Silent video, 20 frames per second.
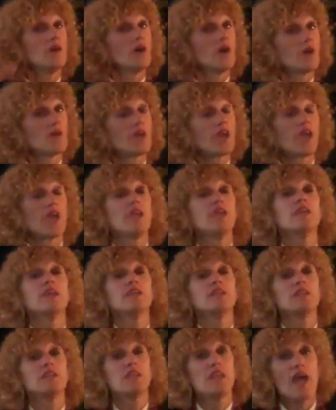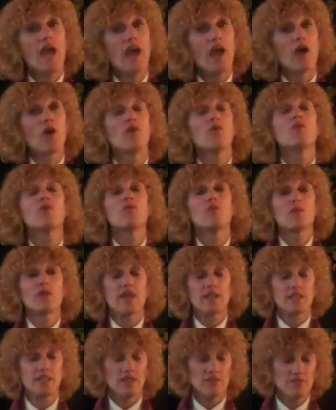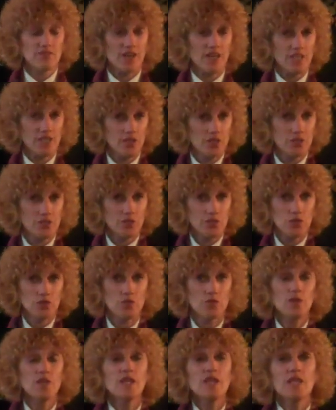Okay, now what I invite you to do